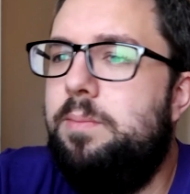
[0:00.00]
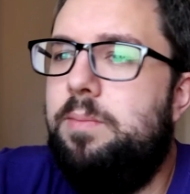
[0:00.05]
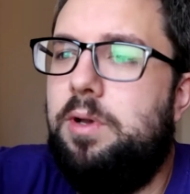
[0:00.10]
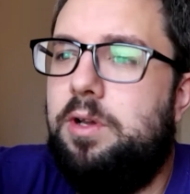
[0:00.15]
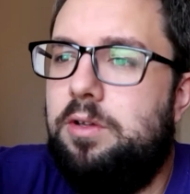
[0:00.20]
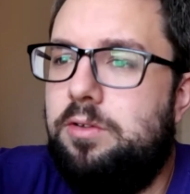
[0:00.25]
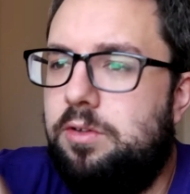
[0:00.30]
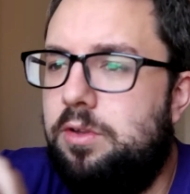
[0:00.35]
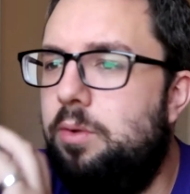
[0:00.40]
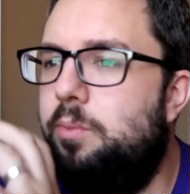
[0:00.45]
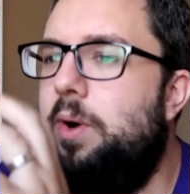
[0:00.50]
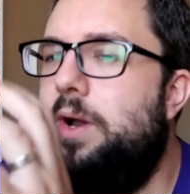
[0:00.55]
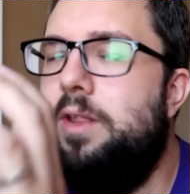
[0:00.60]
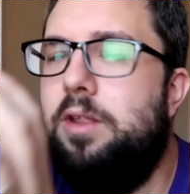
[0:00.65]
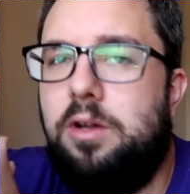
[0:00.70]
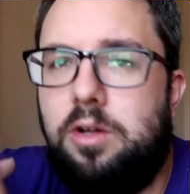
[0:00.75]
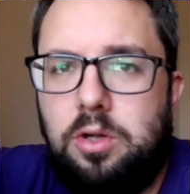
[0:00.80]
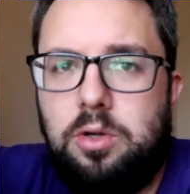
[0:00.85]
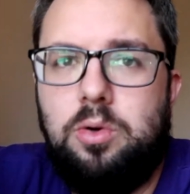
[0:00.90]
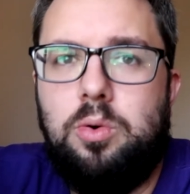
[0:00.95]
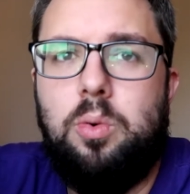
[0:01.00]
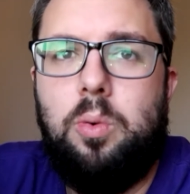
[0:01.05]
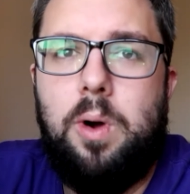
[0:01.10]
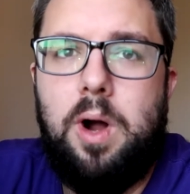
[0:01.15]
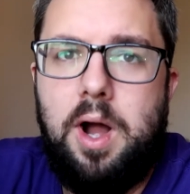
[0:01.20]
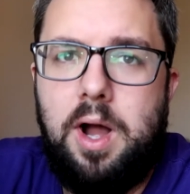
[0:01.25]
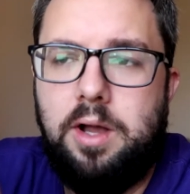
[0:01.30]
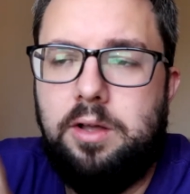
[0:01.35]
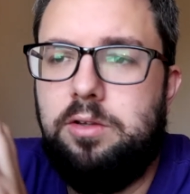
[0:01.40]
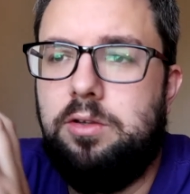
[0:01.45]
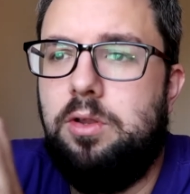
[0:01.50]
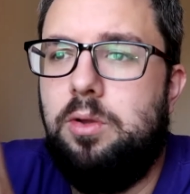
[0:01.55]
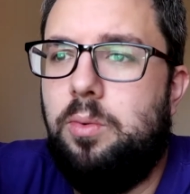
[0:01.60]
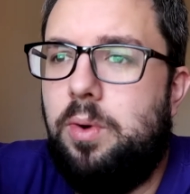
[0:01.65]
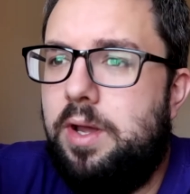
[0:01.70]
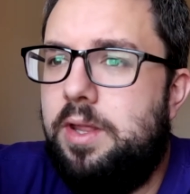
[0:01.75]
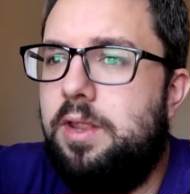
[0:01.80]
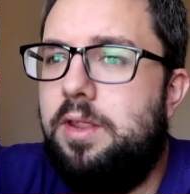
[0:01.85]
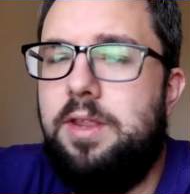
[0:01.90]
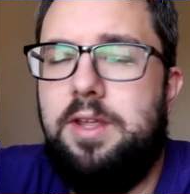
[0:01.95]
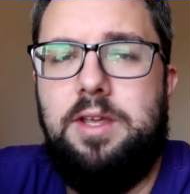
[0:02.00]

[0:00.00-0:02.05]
because of the way that Google works and the way that